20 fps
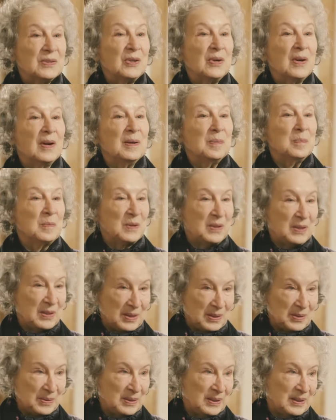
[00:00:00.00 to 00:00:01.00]
time with
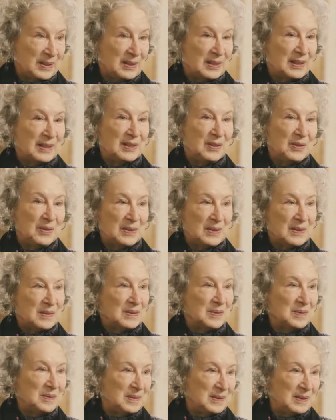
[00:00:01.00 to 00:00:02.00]
you and you're
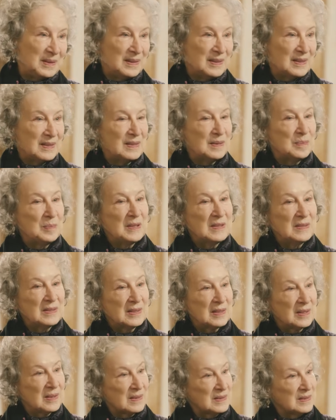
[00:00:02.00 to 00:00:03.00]
just
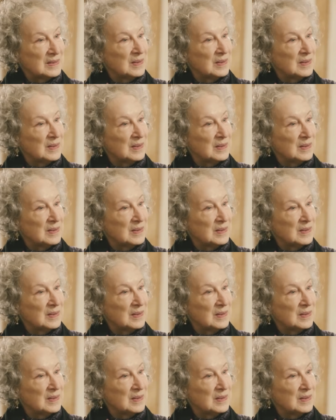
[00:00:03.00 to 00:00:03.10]
dismissing us.